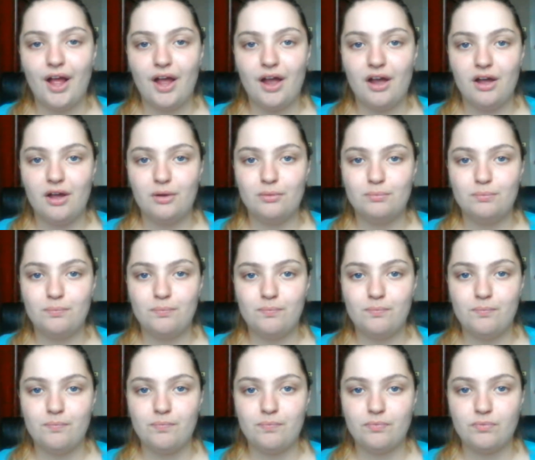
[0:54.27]

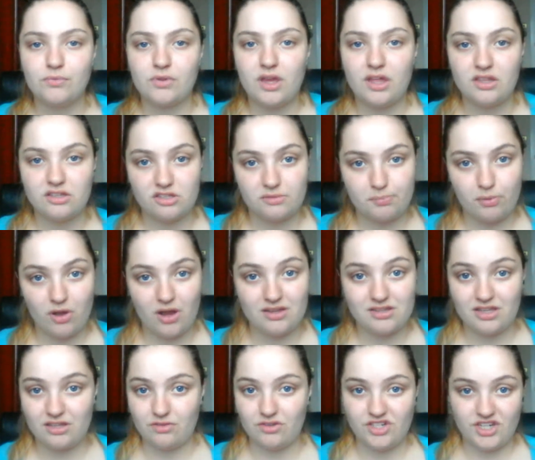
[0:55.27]
um, get the
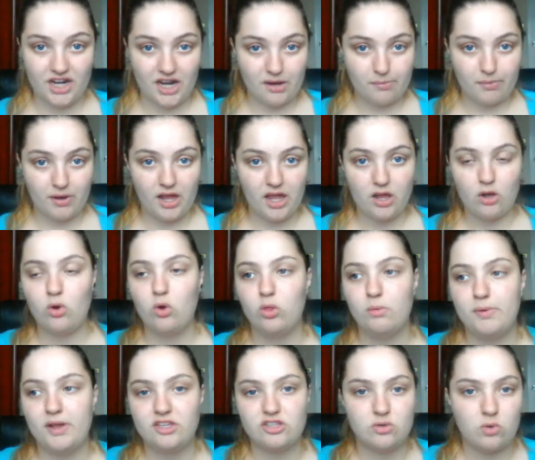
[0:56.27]
supplies either cheaply or
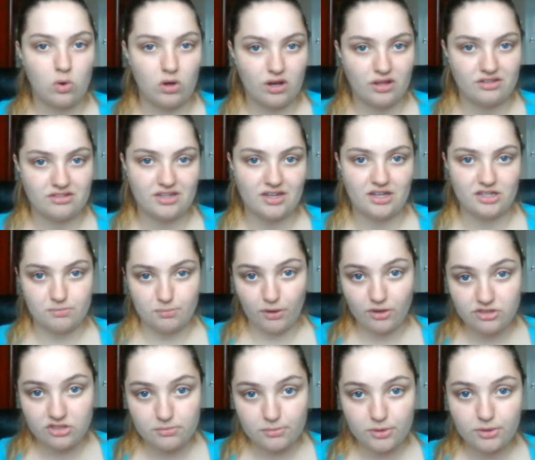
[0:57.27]
the best quality as
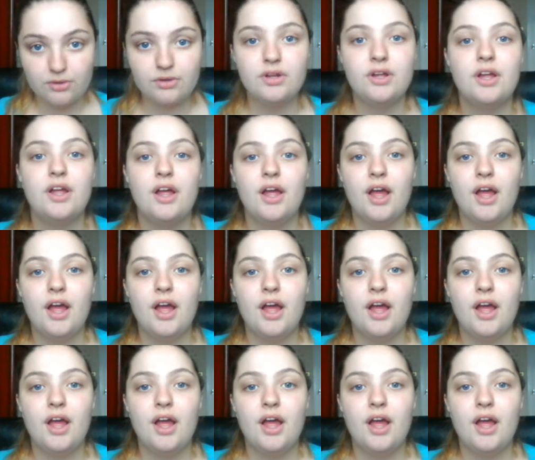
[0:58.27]
possible.